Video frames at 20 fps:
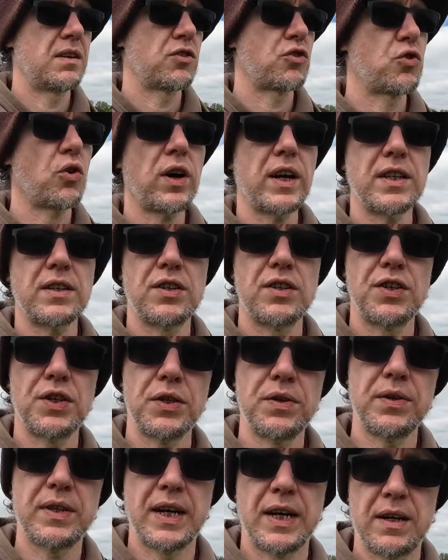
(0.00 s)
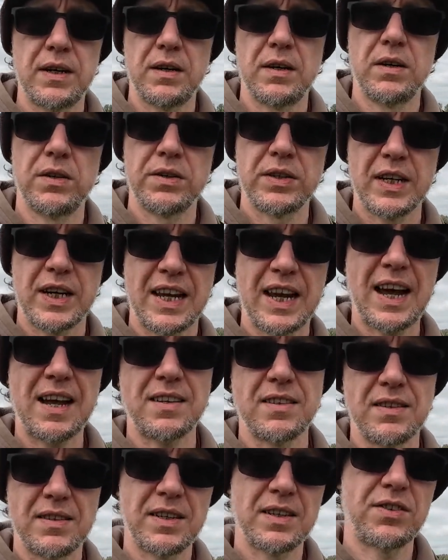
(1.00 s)
trying to do that on a
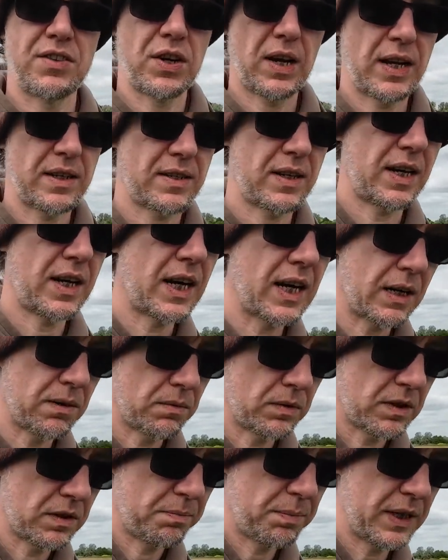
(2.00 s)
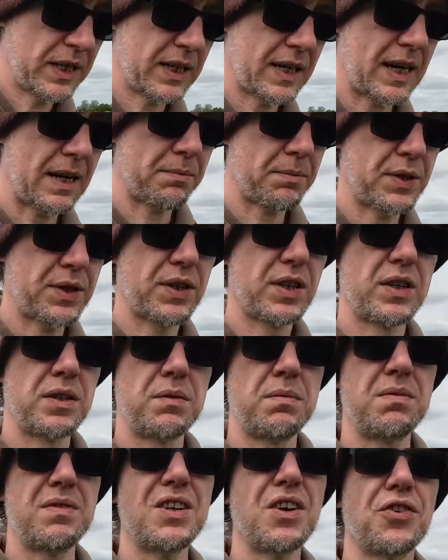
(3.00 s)
Canon digital SLR would have been an
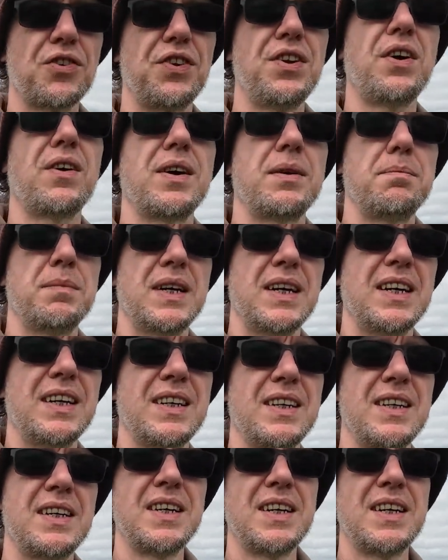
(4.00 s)
absolute, not nightmare,